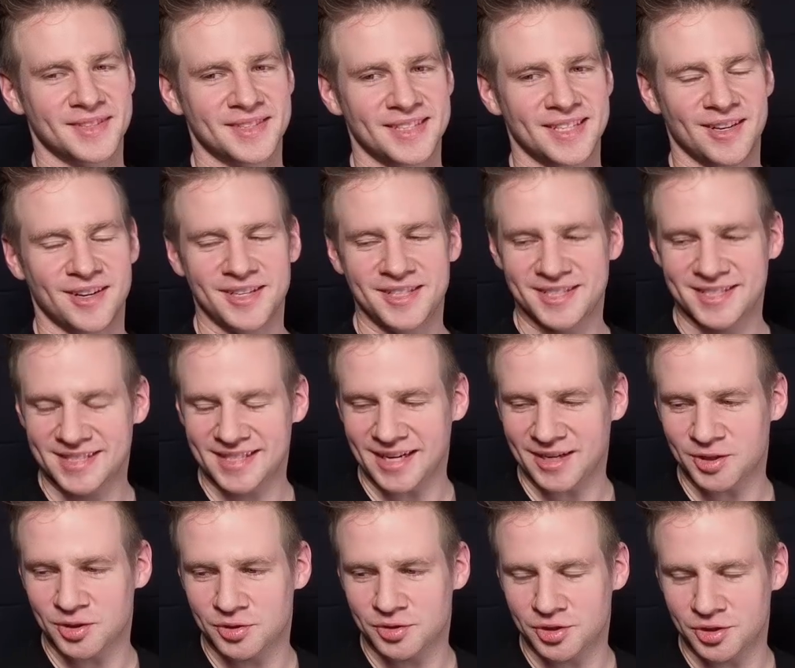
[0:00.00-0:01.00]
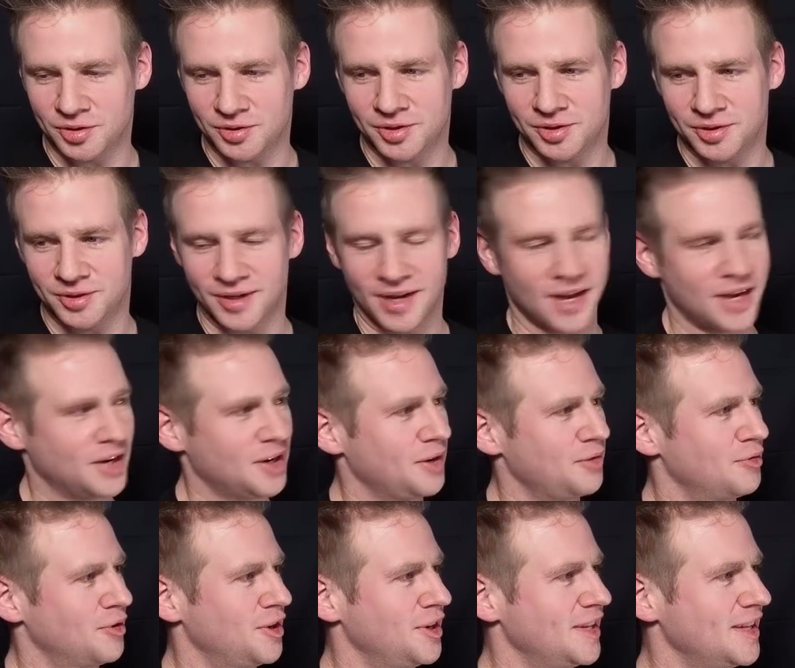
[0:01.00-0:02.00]
Did I just say choo-choo
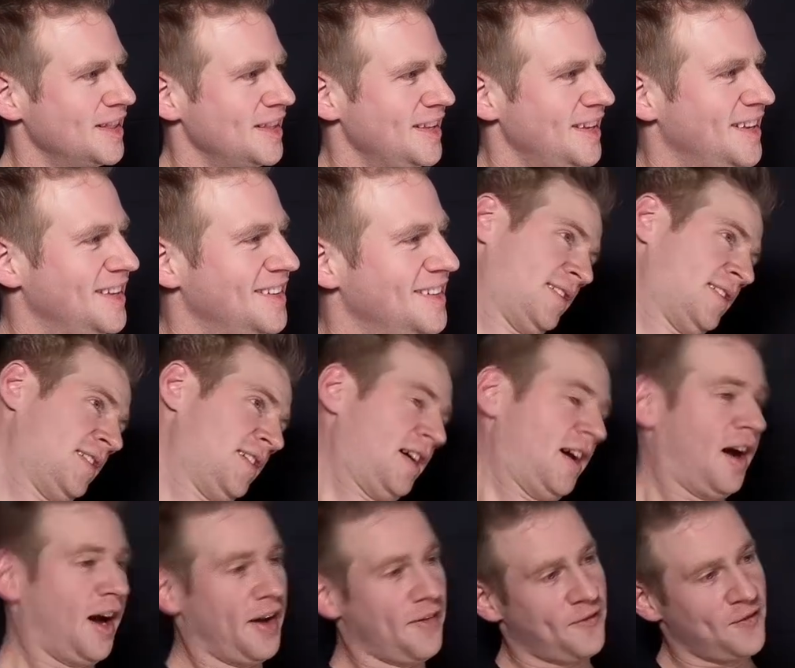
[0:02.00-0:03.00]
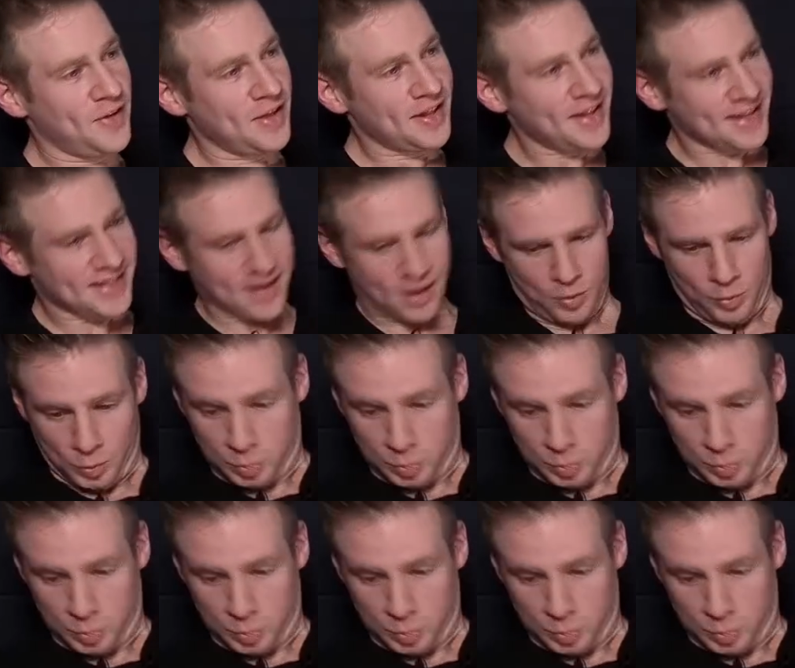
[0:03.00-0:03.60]
unironically? I feel like that,